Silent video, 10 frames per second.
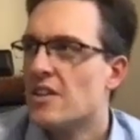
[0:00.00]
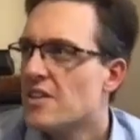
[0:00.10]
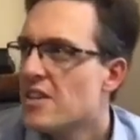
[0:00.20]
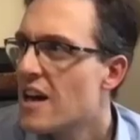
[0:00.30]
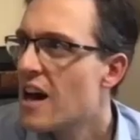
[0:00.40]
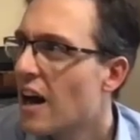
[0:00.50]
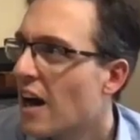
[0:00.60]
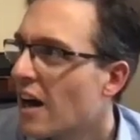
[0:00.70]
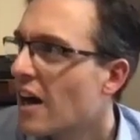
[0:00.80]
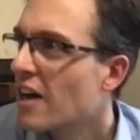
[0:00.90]

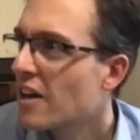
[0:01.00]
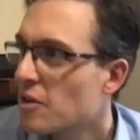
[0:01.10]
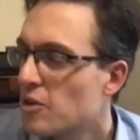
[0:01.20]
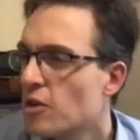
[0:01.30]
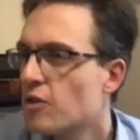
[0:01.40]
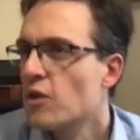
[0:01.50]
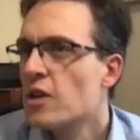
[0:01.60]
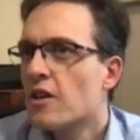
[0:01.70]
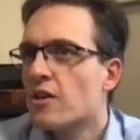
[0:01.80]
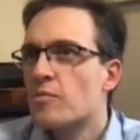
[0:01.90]
yeah, and it's
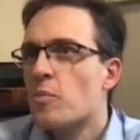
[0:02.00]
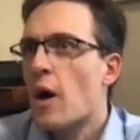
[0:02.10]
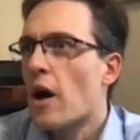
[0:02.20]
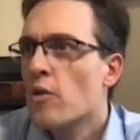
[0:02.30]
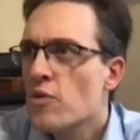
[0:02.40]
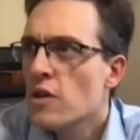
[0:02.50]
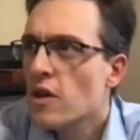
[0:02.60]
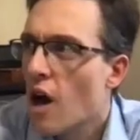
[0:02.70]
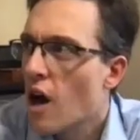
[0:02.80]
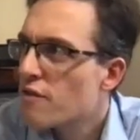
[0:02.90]
funny because I don't
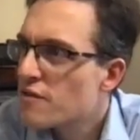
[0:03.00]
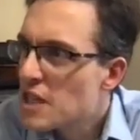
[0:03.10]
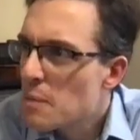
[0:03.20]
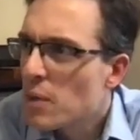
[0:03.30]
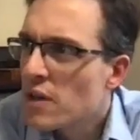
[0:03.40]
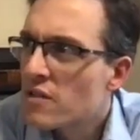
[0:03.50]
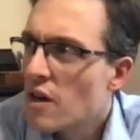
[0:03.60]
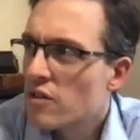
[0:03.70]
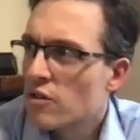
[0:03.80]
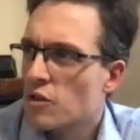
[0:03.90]
think I have deep
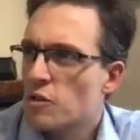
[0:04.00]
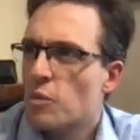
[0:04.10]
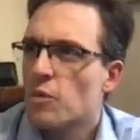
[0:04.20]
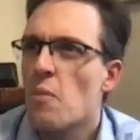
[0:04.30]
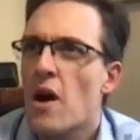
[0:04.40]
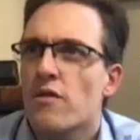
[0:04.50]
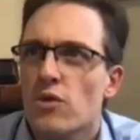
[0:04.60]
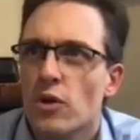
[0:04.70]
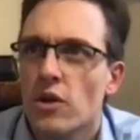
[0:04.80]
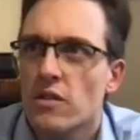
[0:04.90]
insights on this, but my
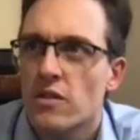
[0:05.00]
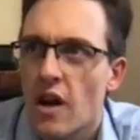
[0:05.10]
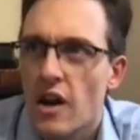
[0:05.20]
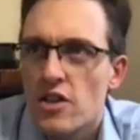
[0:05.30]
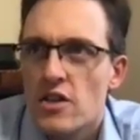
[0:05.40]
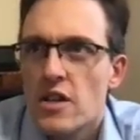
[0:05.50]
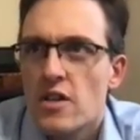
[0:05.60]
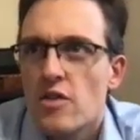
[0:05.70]
view is actually